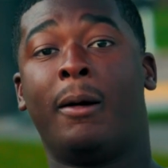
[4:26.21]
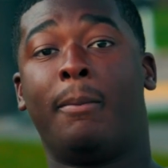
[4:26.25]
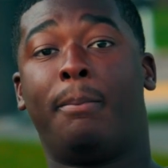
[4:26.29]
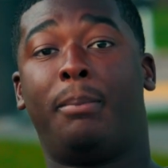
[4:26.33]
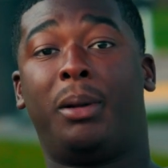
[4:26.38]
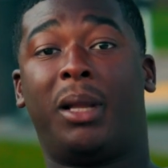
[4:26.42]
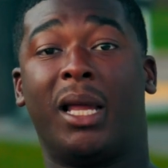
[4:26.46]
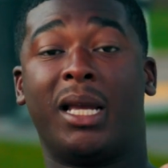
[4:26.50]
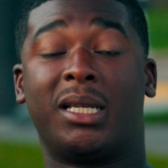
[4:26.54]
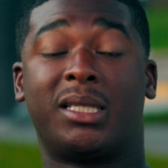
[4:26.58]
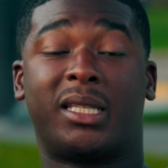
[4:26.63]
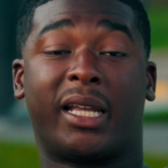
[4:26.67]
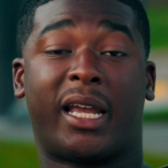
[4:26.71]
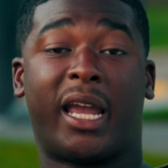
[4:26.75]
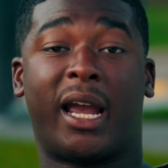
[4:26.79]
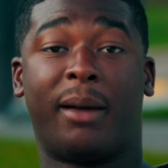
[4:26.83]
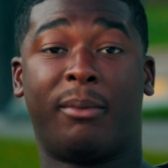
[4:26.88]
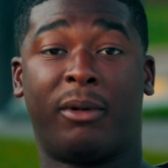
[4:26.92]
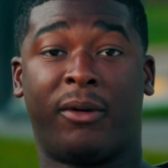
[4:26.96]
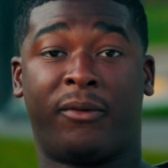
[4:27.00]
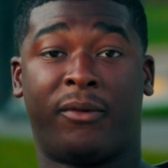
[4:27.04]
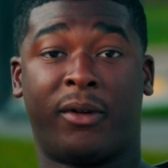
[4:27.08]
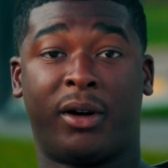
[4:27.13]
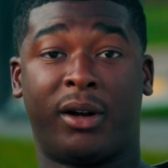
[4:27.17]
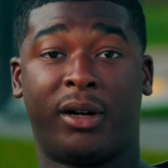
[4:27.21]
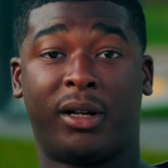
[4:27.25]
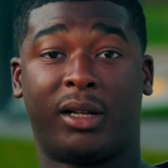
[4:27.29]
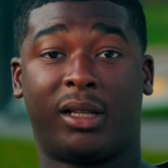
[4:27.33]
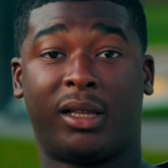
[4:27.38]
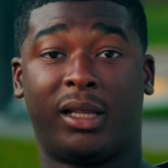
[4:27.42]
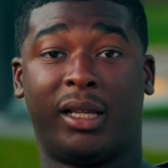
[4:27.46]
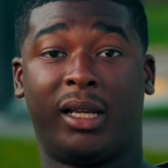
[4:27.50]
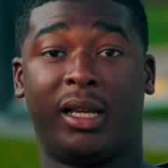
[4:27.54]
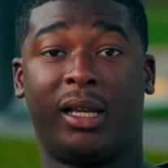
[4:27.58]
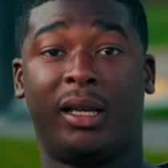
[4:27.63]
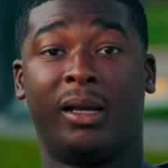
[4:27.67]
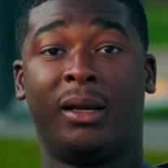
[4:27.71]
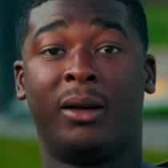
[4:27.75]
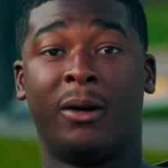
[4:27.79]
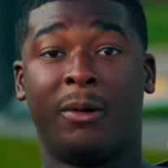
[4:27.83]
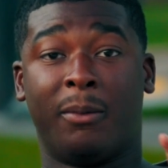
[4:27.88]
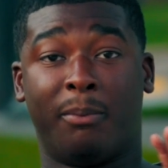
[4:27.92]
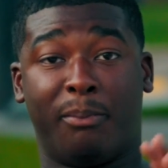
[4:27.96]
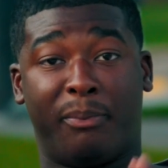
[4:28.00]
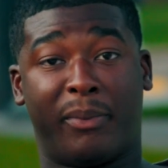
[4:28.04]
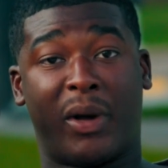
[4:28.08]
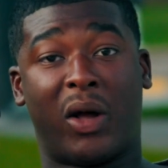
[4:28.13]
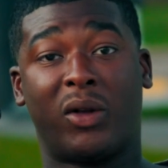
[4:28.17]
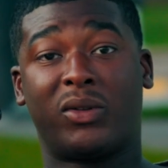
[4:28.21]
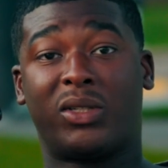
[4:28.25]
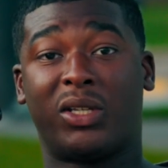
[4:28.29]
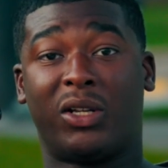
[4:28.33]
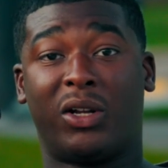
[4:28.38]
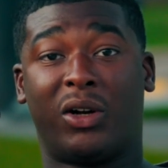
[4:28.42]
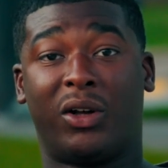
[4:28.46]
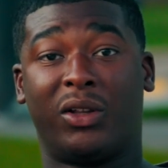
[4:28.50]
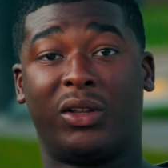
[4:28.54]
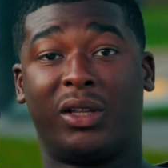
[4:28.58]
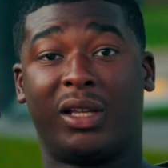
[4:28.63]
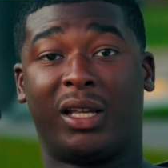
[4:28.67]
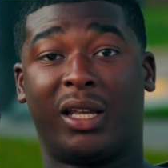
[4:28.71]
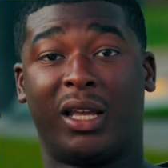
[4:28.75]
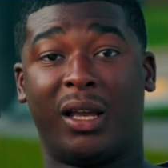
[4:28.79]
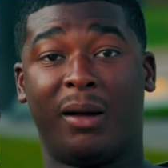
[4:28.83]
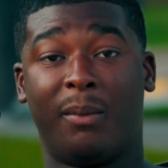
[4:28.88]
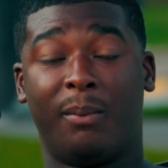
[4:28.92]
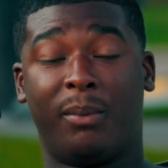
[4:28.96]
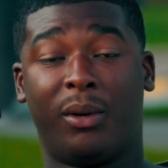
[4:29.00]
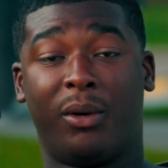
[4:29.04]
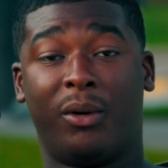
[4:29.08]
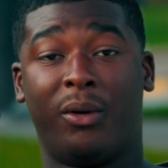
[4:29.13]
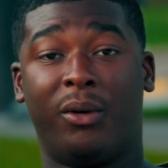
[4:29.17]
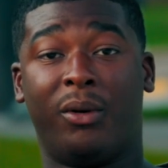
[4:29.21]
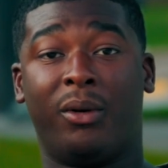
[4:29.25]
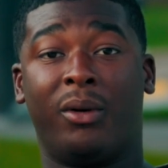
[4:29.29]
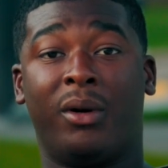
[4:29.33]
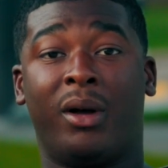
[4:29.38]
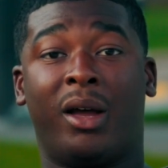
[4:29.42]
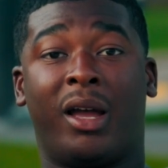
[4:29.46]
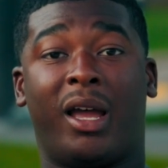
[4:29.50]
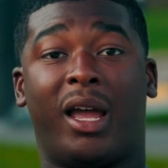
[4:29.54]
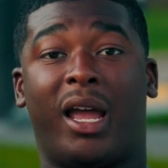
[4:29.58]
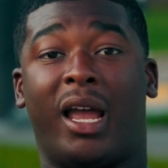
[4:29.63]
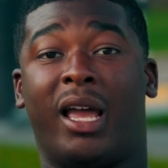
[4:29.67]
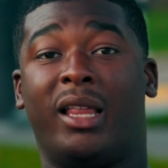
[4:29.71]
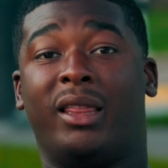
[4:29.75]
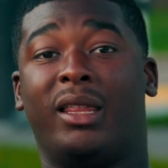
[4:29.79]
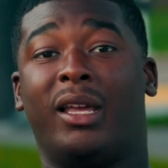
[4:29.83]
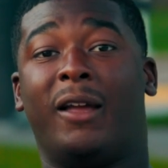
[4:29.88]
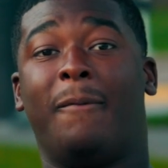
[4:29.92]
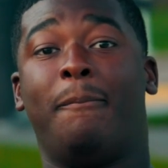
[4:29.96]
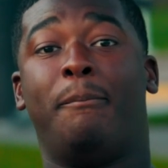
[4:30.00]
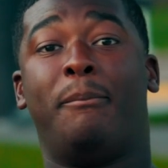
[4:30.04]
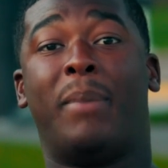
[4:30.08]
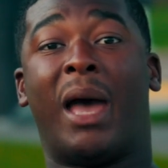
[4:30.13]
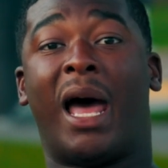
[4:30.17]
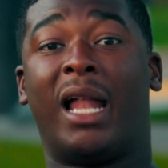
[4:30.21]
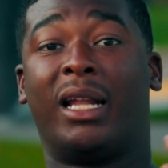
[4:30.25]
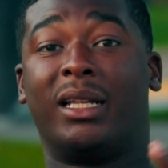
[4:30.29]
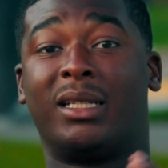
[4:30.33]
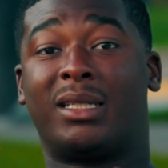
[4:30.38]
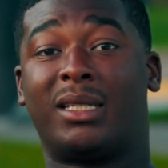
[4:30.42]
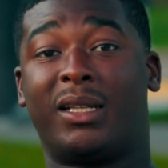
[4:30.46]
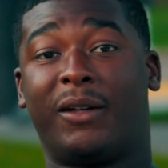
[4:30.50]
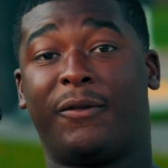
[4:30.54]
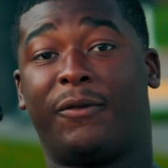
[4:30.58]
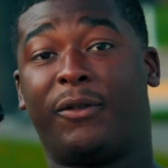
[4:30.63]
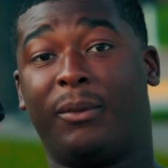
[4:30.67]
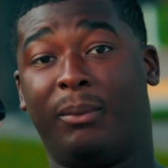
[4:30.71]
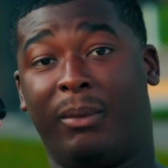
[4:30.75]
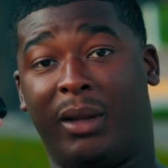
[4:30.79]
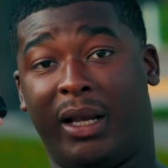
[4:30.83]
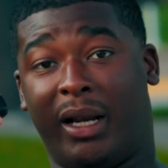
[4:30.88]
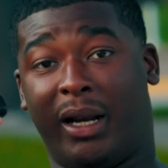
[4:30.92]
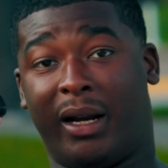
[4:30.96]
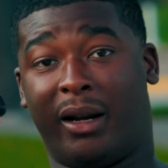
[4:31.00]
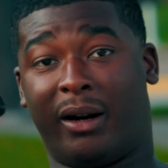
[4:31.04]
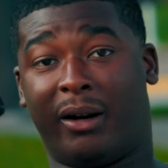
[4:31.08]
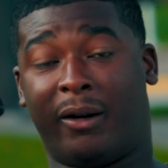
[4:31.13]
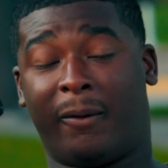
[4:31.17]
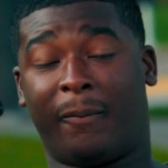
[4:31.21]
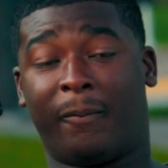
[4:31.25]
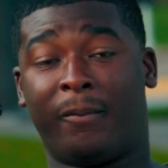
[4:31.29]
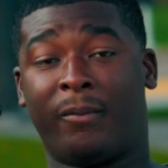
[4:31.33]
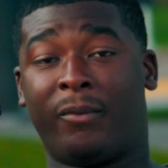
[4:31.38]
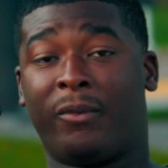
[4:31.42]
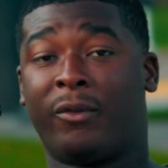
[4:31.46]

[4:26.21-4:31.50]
place the camera vertically, mount it on the gimbal, and then balance it from there.